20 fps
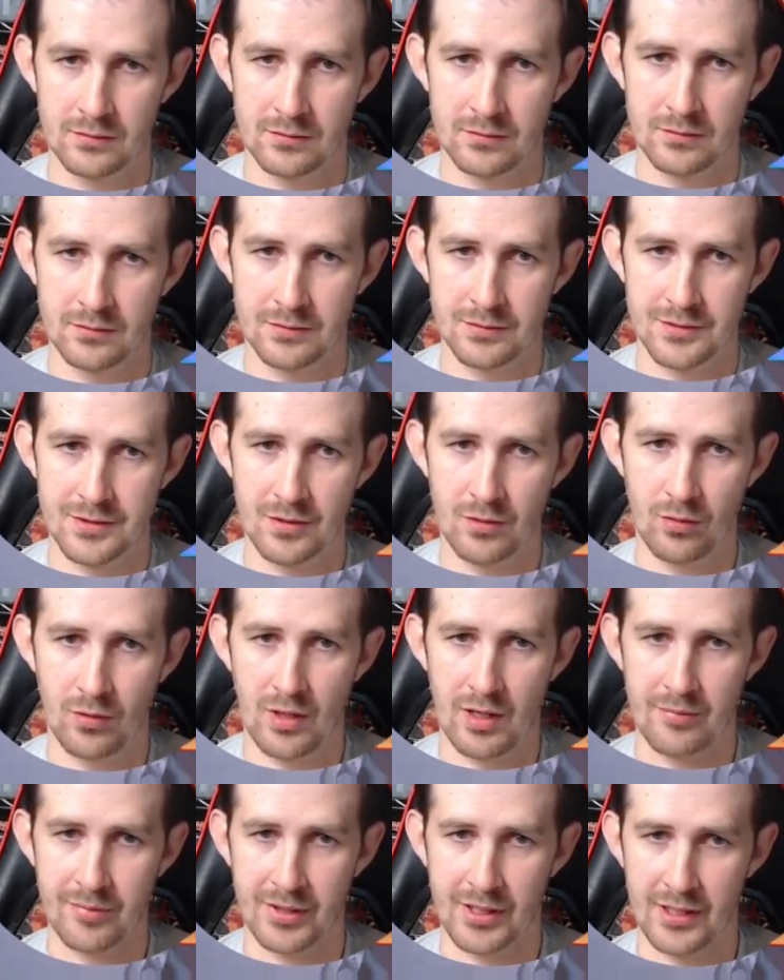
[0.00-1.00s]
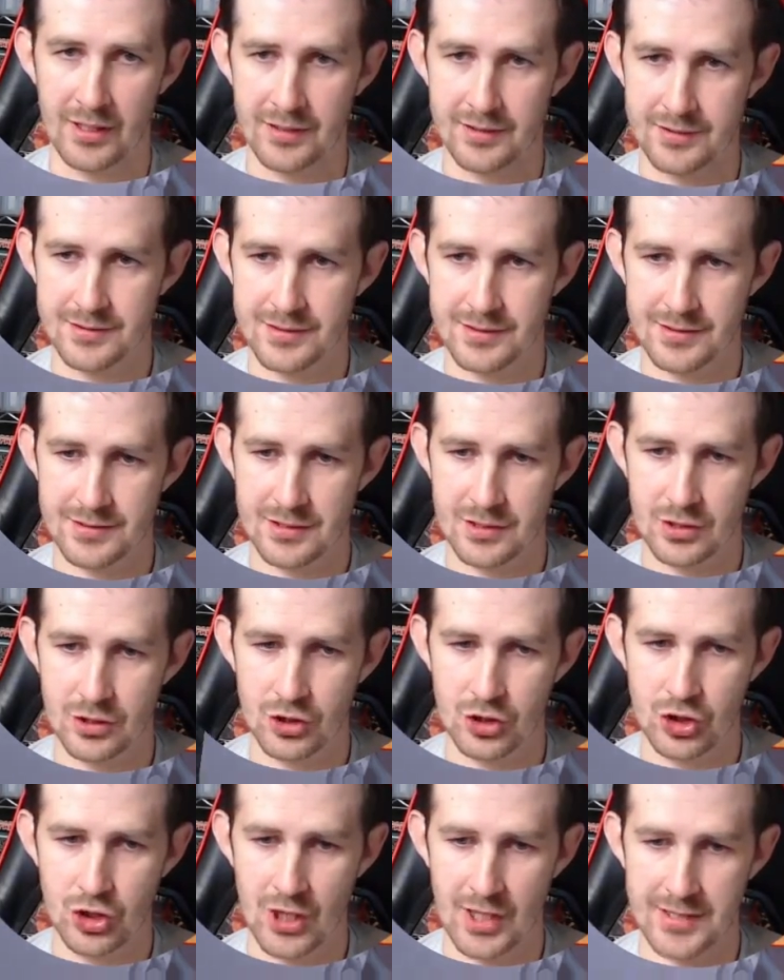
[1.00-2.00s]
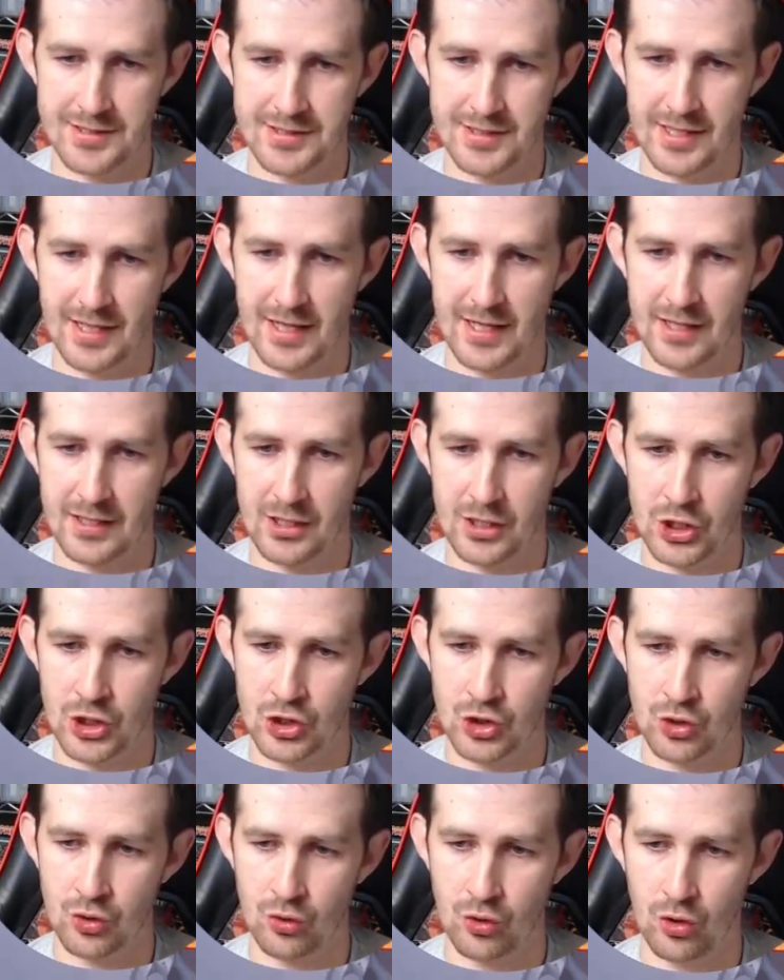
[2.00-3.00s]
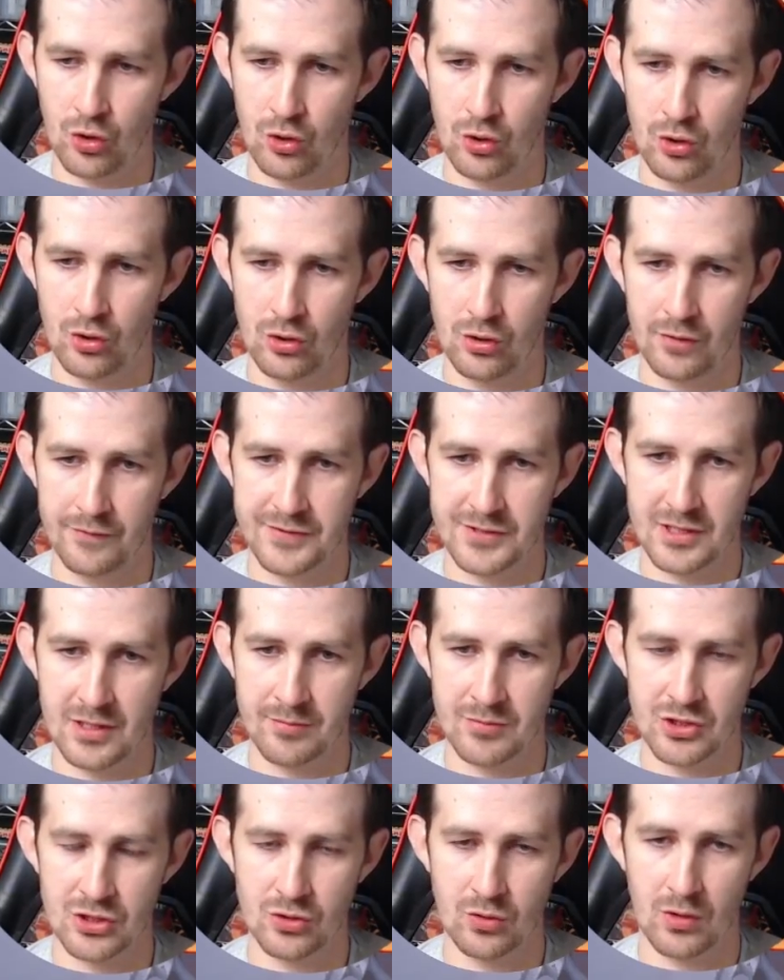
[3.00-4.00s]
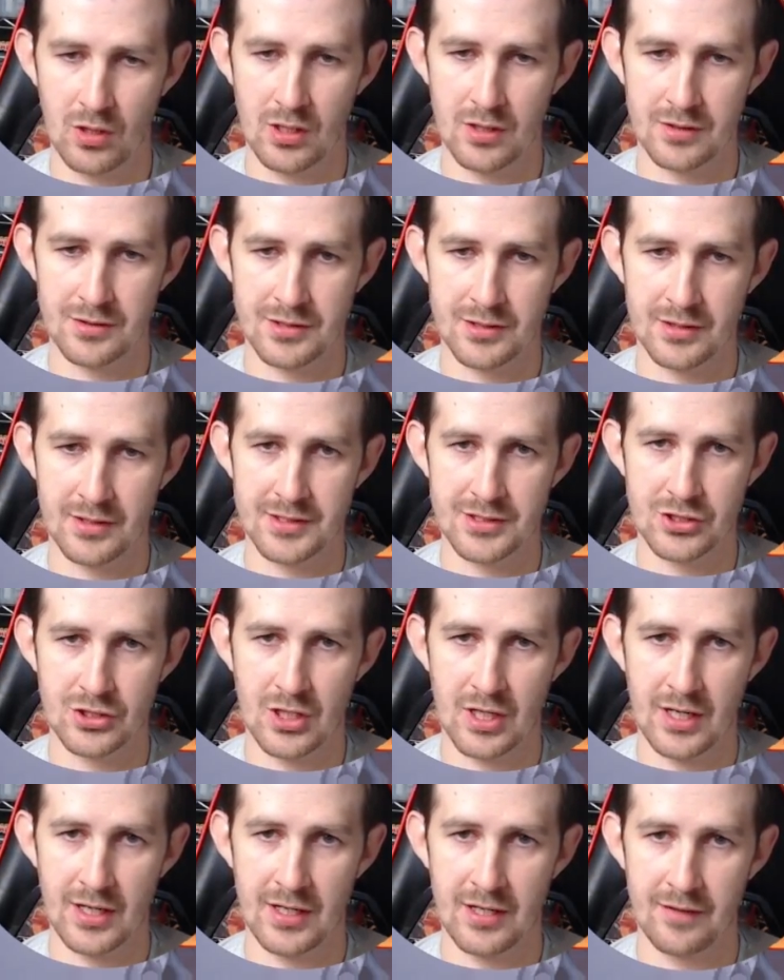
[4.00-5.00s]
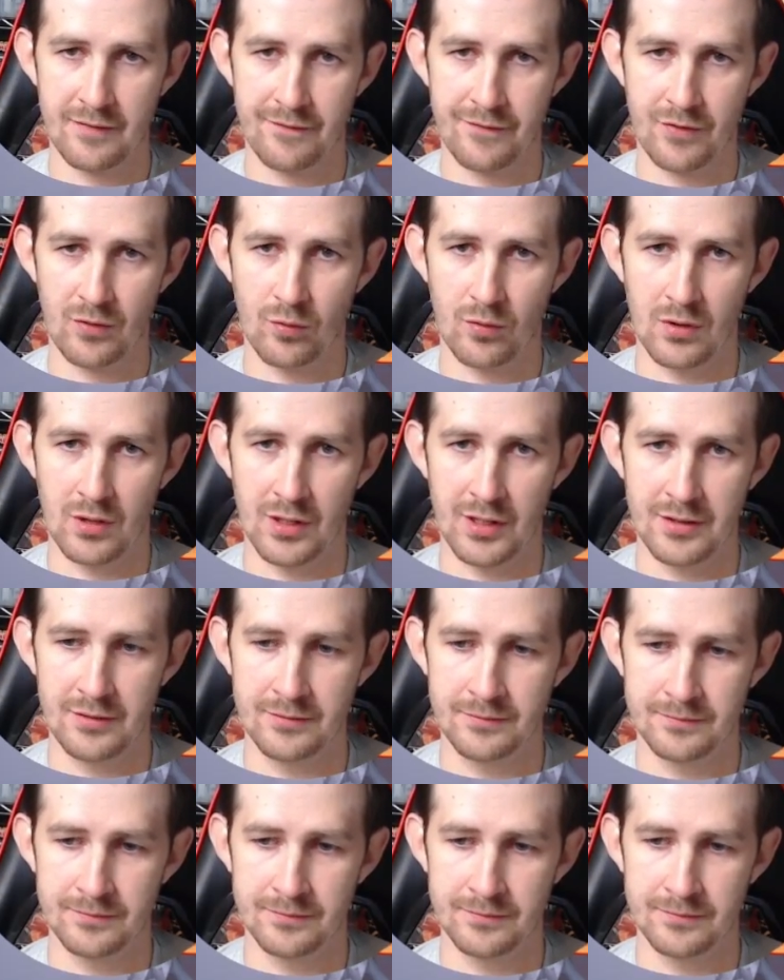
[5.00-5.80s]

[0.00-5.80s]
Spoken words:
Let's see who we're up against. Jeskai control of some sort, so let's try and hit for 1.